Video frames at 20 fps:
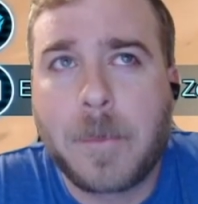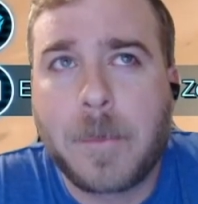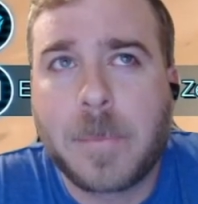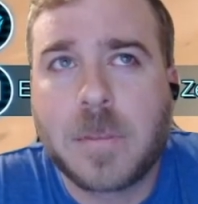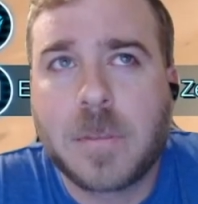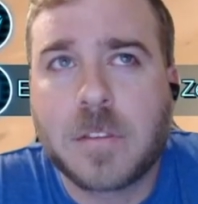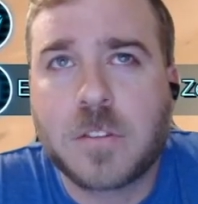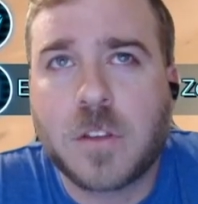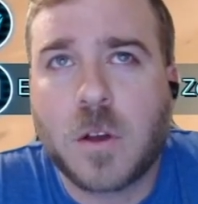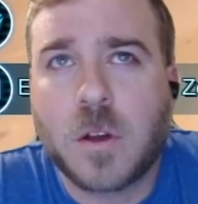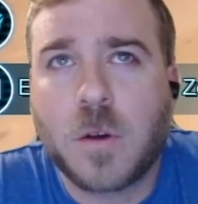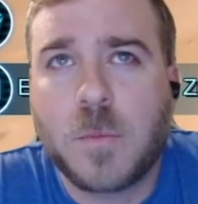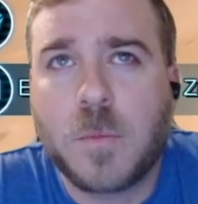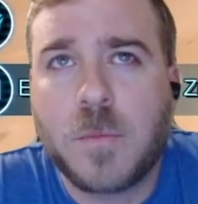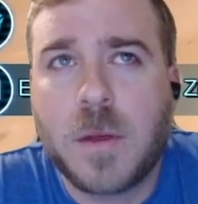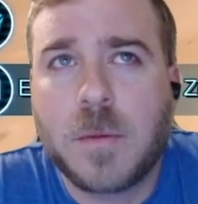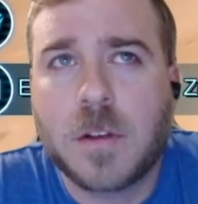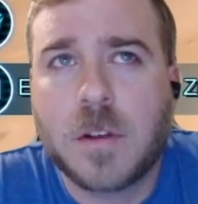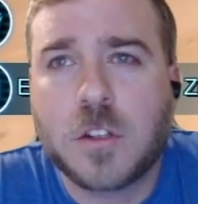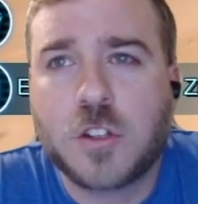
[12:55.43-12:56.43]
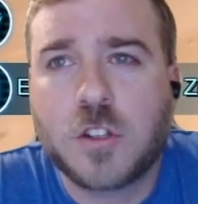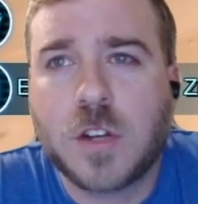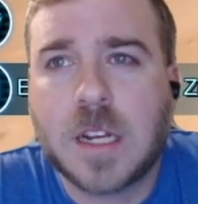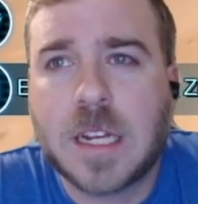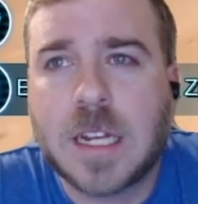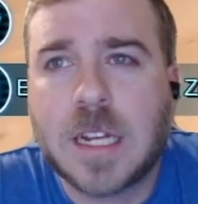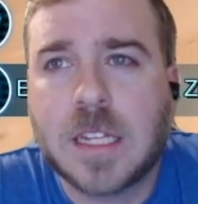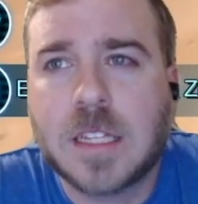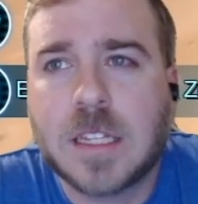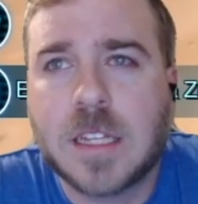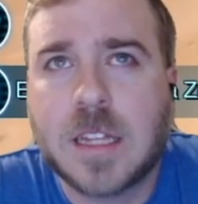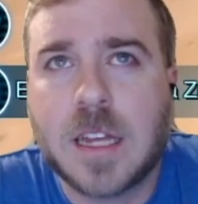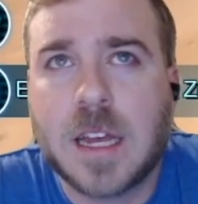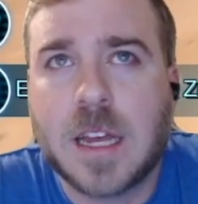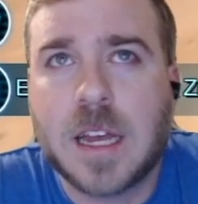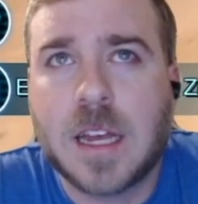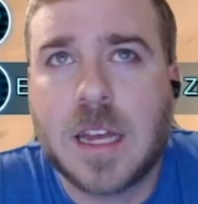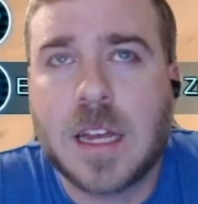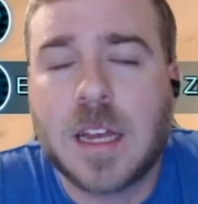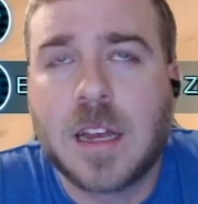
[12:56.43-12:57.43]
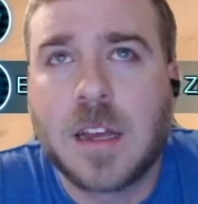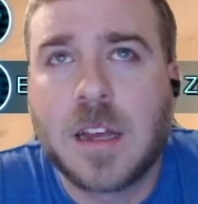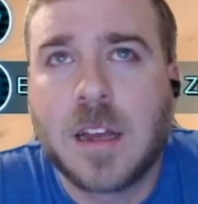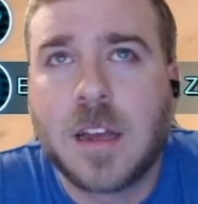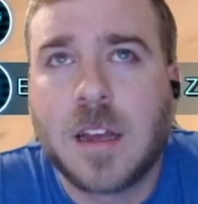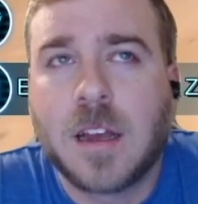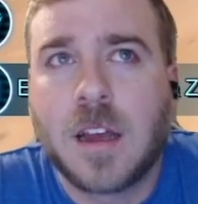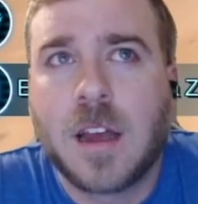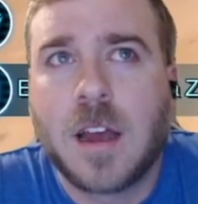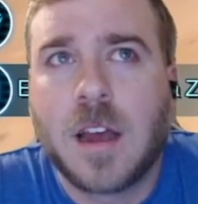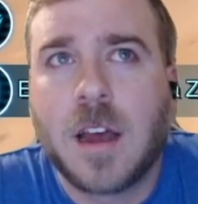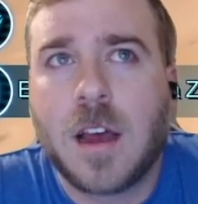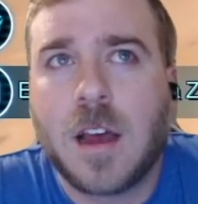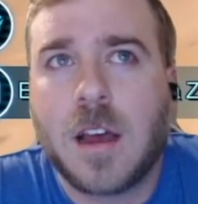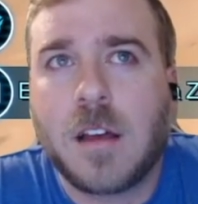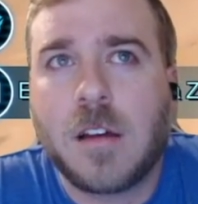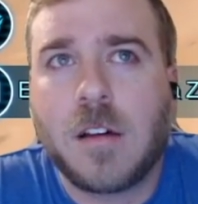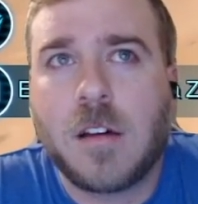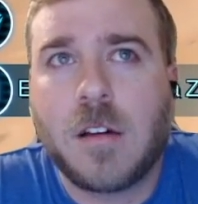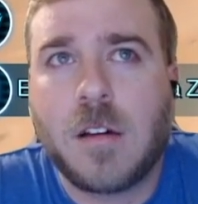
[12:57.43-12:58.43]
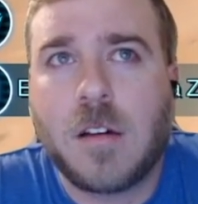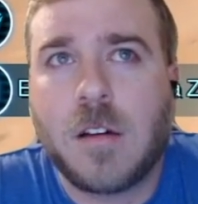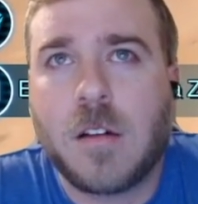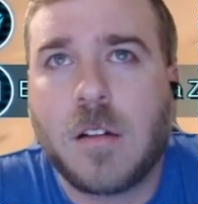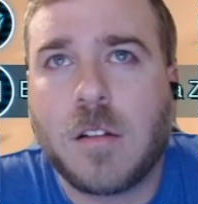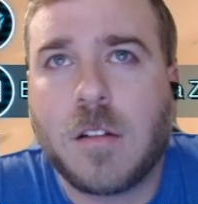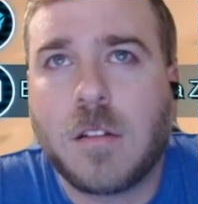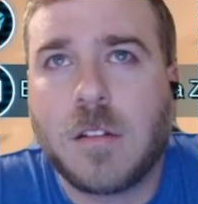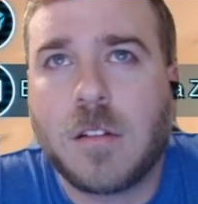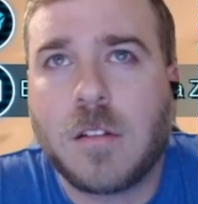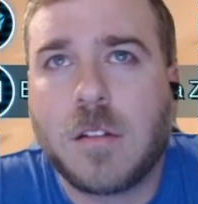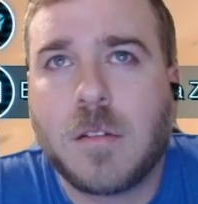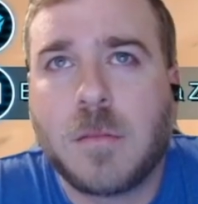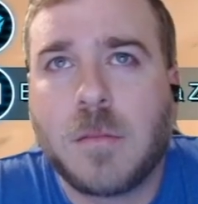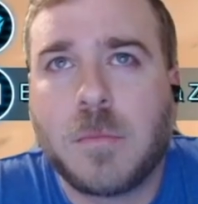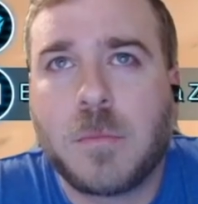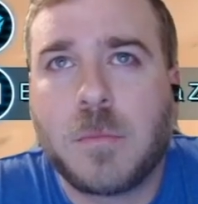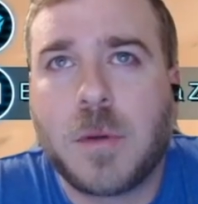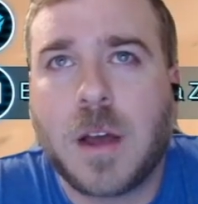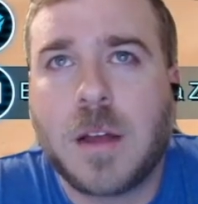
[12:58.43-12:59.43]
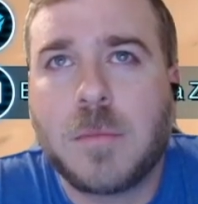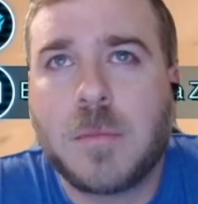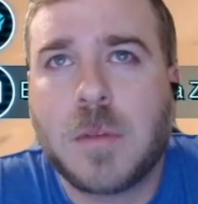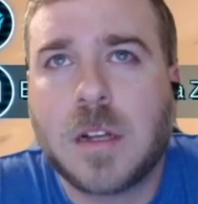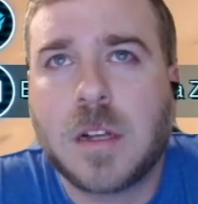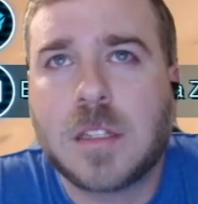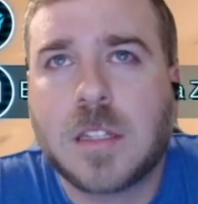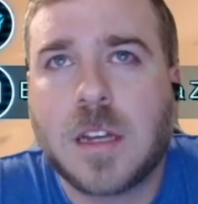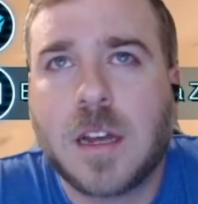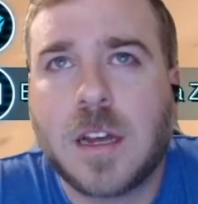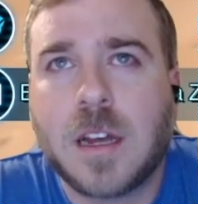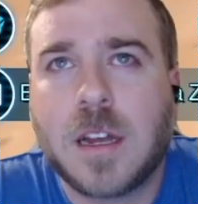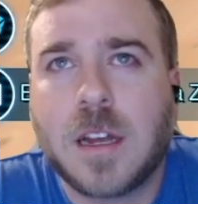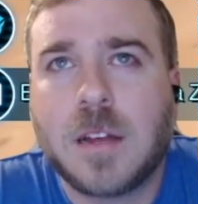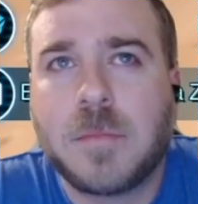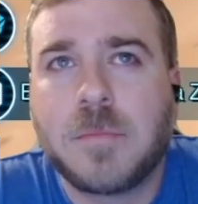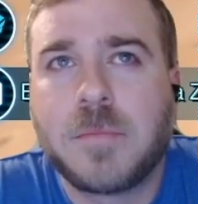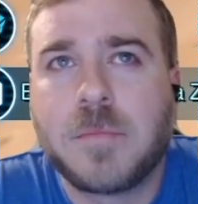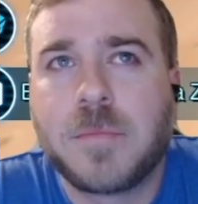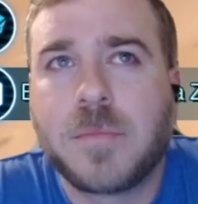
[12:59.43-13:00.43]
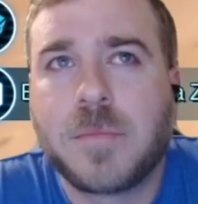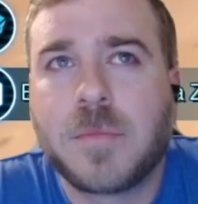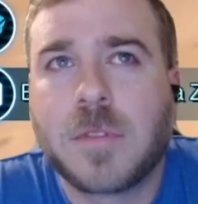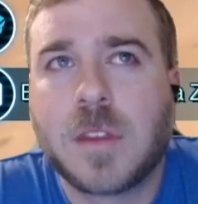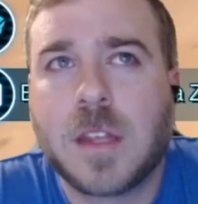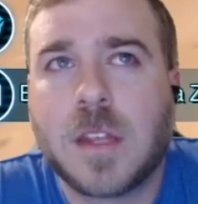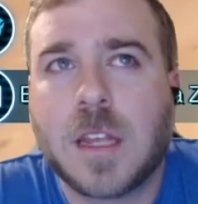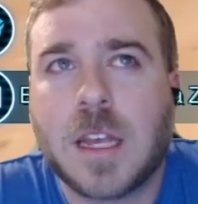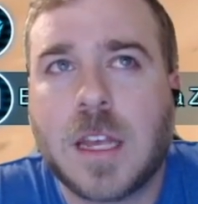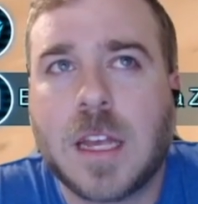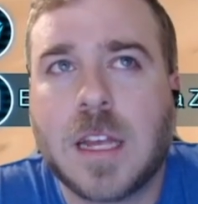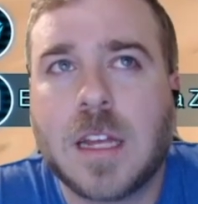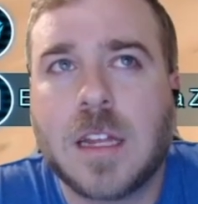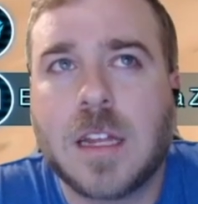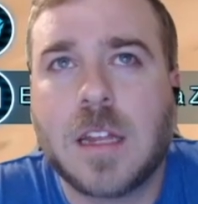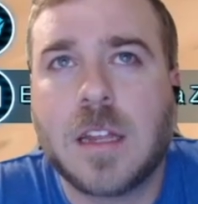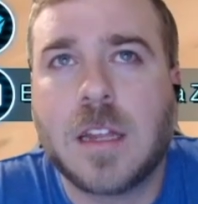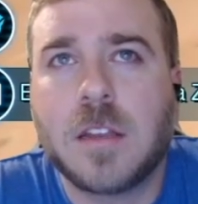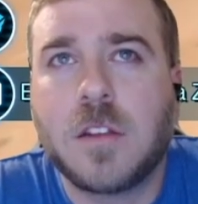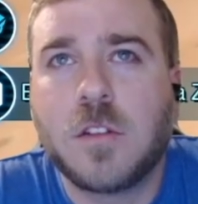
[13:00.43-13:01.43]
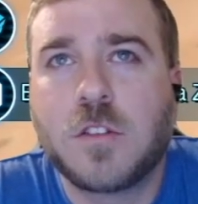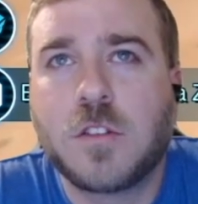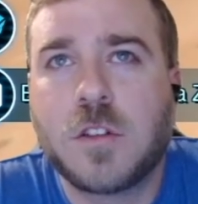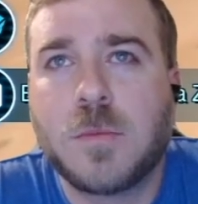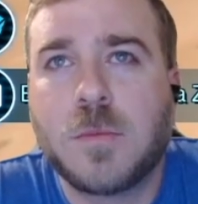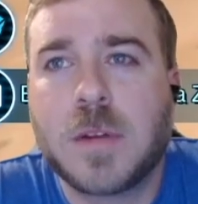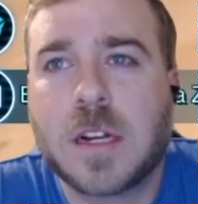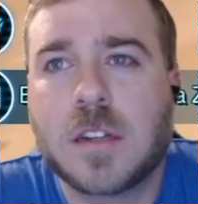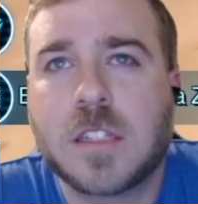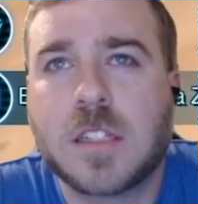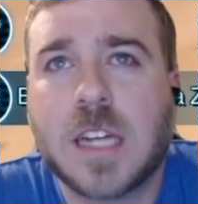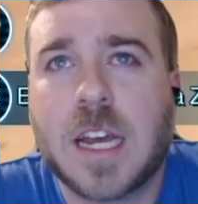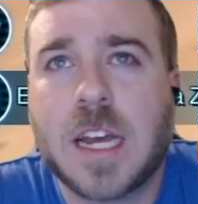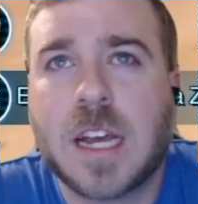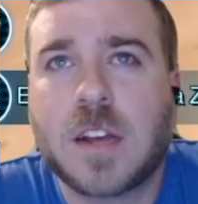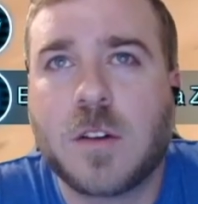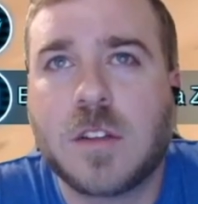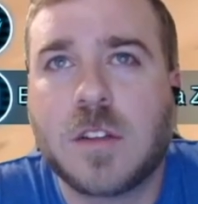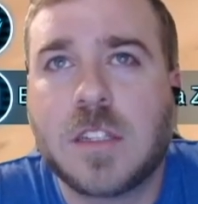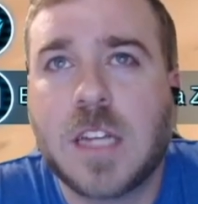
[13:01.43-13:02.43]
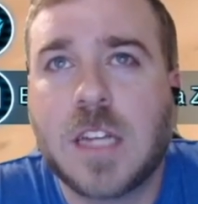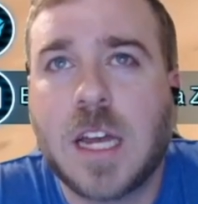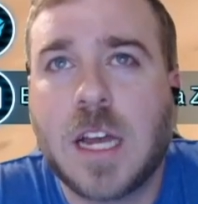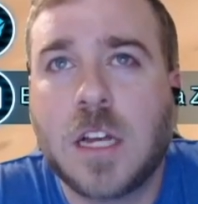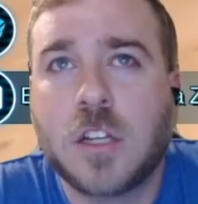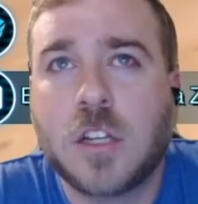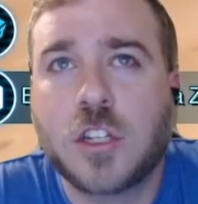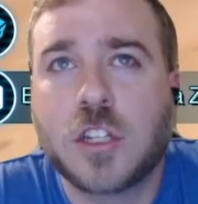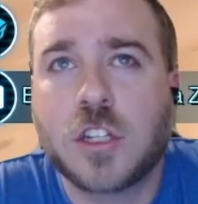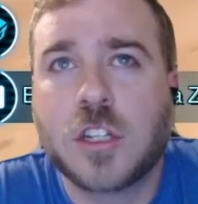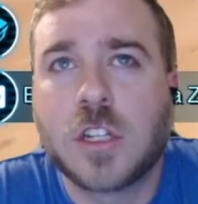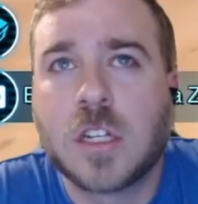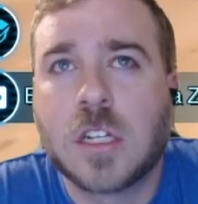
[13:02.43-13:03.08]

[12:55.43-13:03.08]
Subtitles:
So maybe I'll try to get to that. I'll bide my time and use her bigger attack on dash.